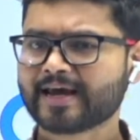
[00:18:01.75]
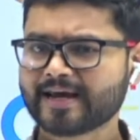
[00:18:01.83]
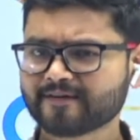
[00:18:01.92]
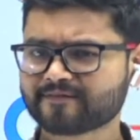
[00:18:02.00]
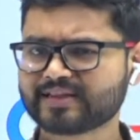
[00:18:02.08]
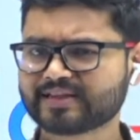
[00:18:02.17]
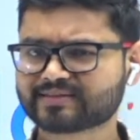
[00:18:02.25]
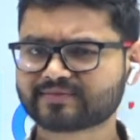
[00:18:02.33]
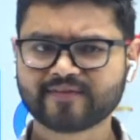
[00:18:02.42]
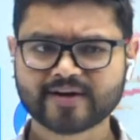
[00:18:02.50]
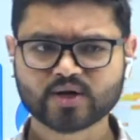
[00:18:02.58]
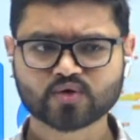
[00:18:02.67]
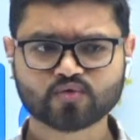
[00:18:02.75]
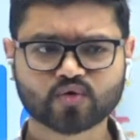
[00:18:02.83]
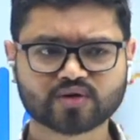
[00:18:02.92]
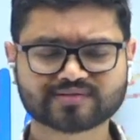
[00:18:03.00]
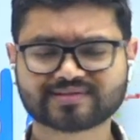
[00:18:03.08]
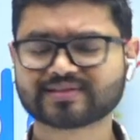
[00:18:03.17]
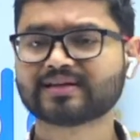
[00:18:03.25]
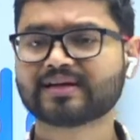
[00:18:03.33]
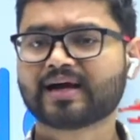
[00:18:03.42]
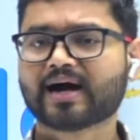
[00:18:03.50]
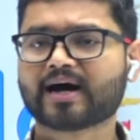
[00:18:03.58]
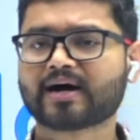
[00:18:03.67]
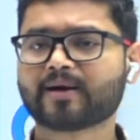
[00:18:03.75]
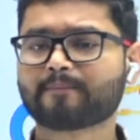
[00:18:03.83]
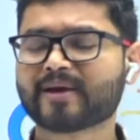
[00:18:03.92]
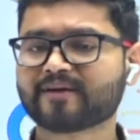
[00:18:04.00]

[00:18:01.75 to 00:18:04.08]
if this video was uh, uh,